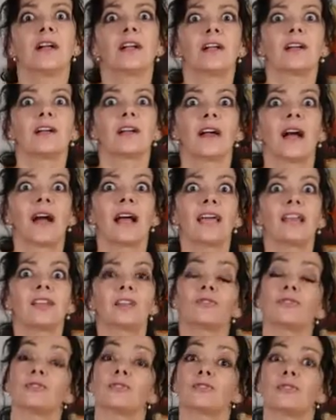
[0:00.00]
I had
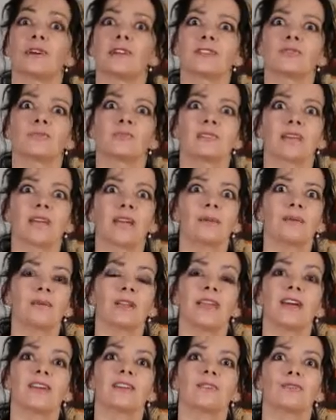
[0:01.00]
it for quite some time. I
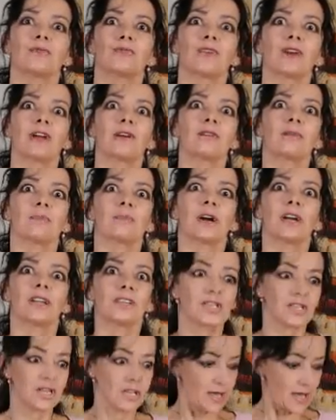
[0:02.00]
like it very
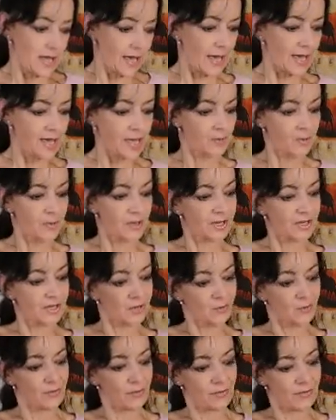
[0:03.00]
much. And I paired
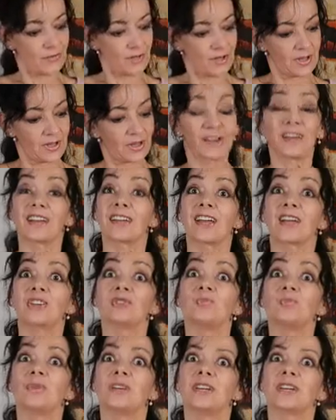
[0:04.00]
it with the
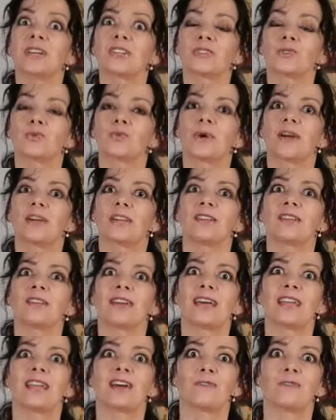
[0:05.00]
cashmere sweater
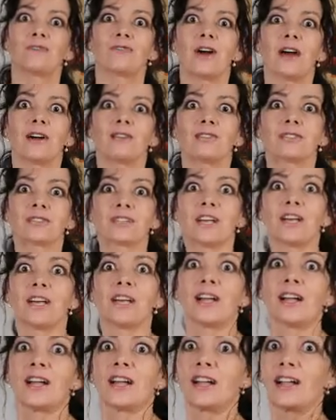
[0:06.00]
that I found
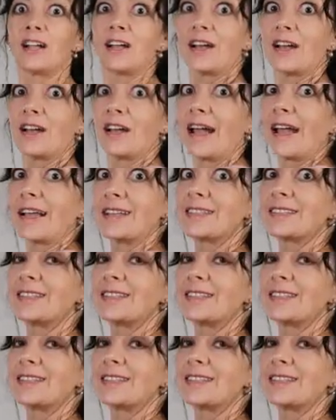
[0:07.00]
at